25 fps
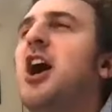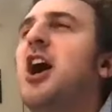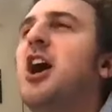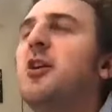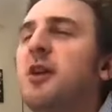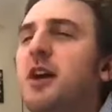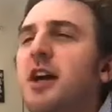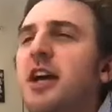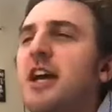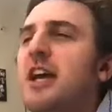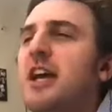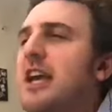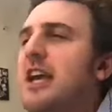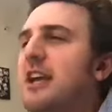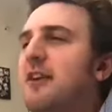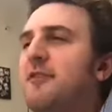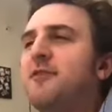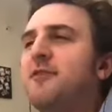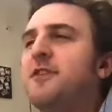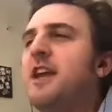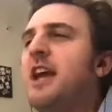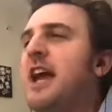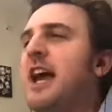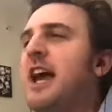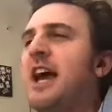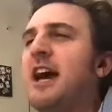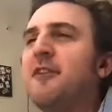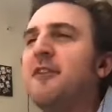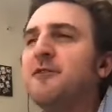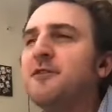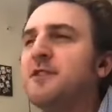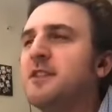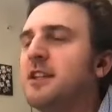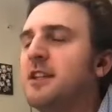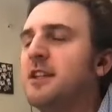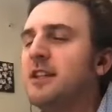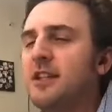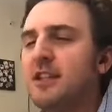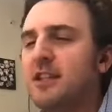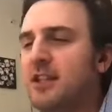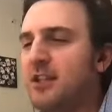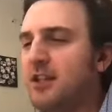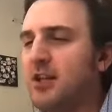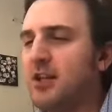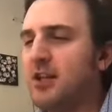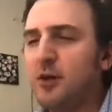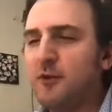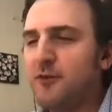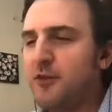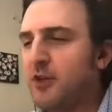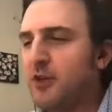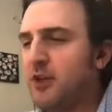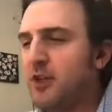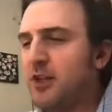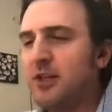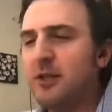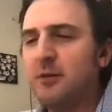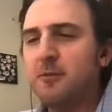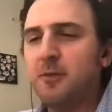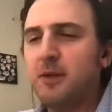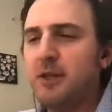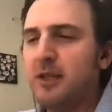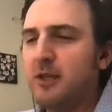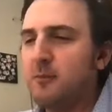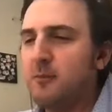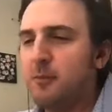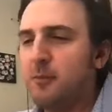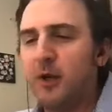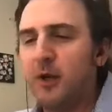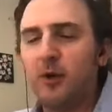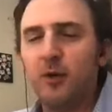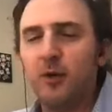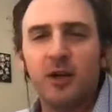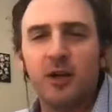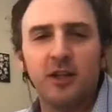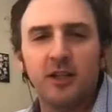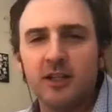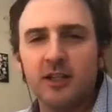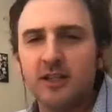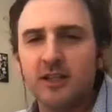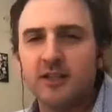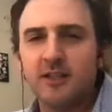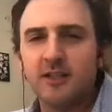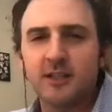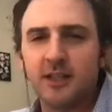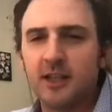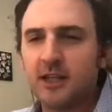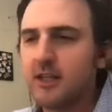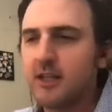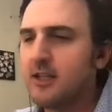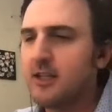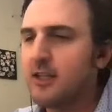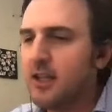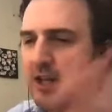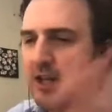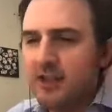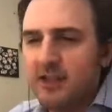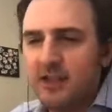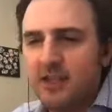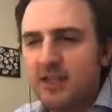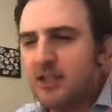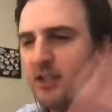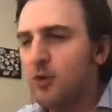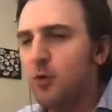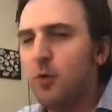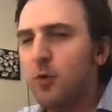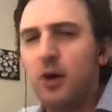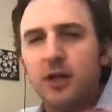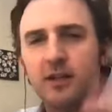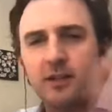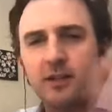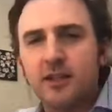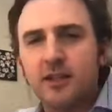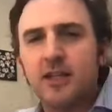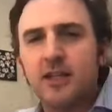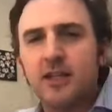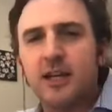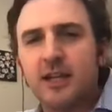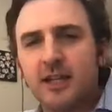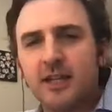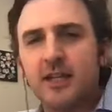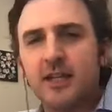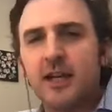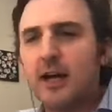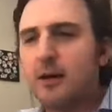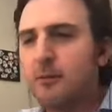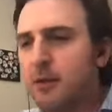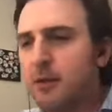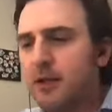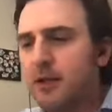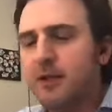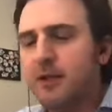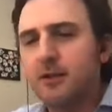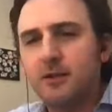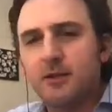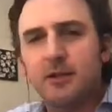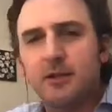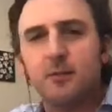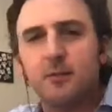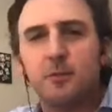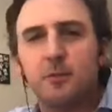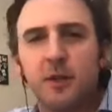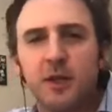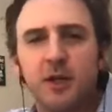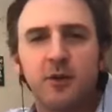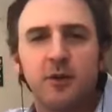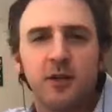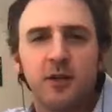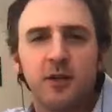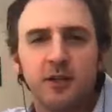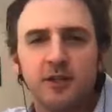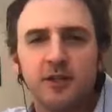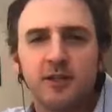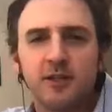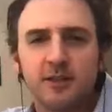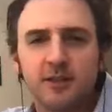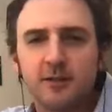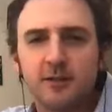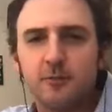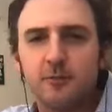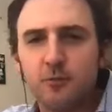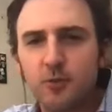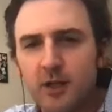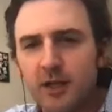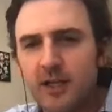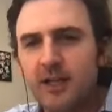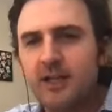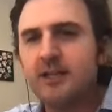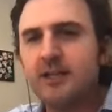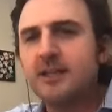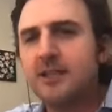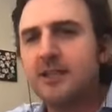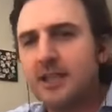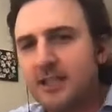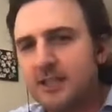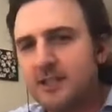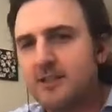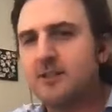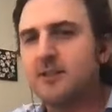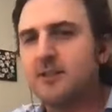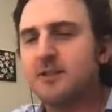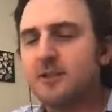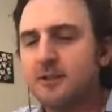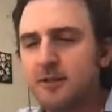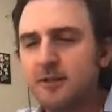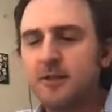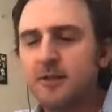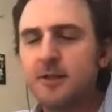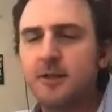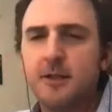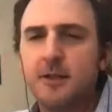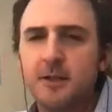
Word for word: know, if you have to, you know, if you're going to be imperialistic, I think you want the economic imperialism, right? That's